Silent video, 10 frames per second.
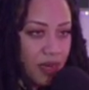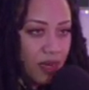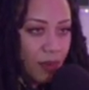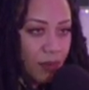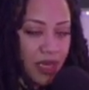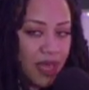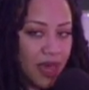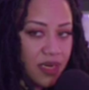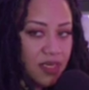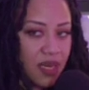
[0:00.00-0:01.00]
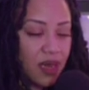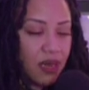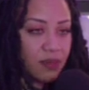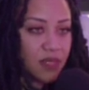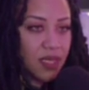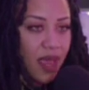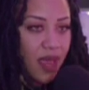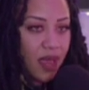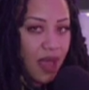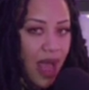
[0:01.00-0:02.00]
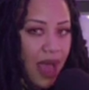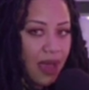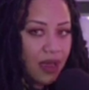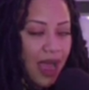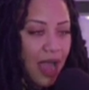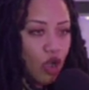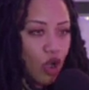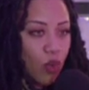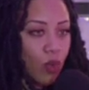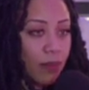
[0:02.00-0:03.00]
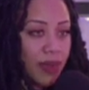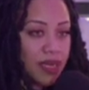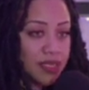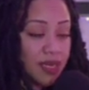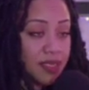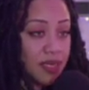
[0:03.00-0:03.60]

But a lot of the times, like, I go with what makes sense.